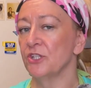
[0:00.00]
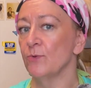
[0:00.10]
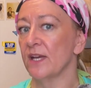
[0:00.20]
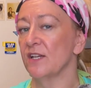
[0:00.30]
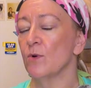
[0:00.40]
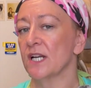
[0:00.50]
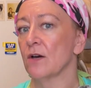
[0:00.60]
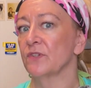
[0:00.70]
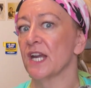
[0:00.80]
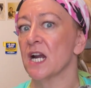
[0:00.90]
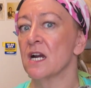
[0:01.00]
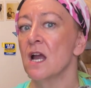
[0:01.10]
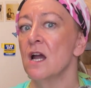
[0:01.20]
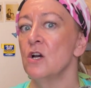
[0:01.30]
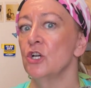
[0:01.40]
to anyone out there
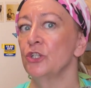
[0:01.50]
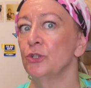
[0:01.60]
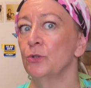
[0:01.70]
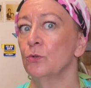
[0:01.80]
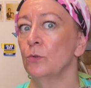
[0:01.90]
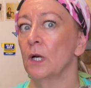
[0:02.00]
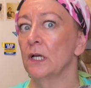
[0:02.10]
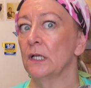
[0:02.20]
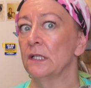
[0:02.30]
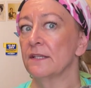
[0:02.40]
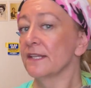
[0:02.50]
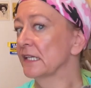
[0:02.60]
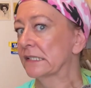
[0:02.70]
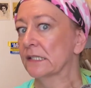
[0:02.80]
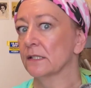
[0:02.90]
who thinks,